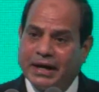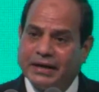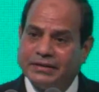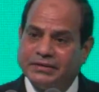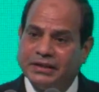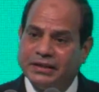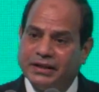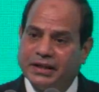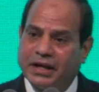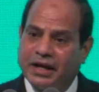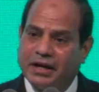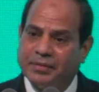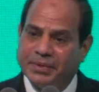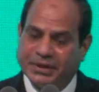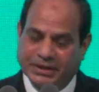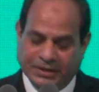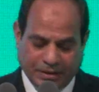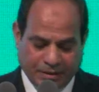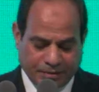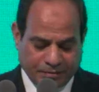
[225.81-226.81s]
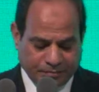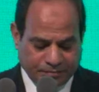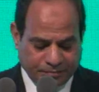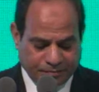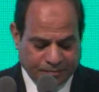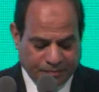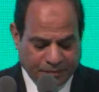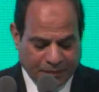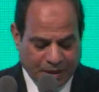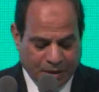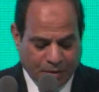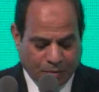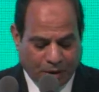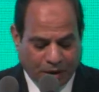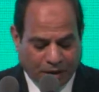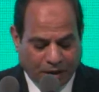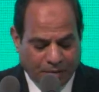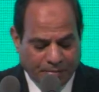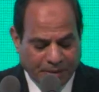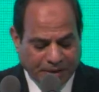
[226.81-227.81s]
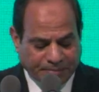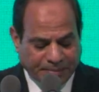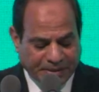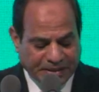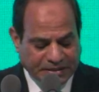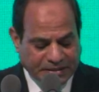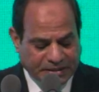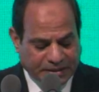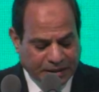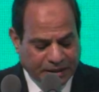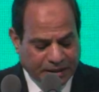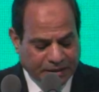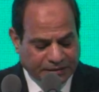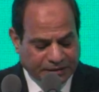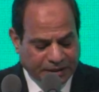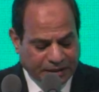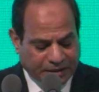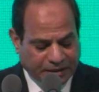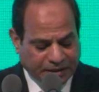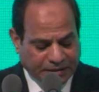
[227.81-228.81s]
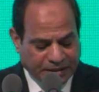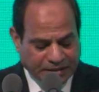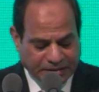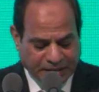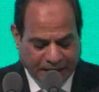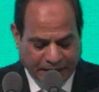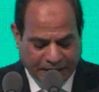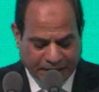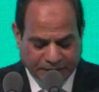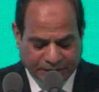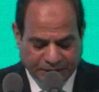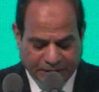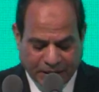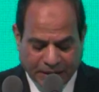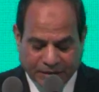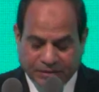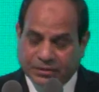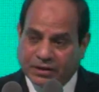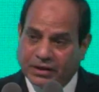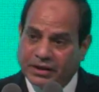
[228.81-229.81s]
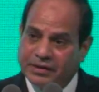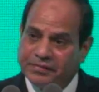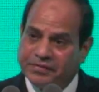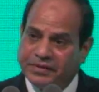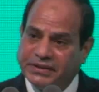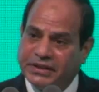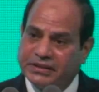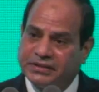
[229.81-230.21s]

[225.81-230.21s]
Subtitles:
Some groups have found themselves a refuge in these groups.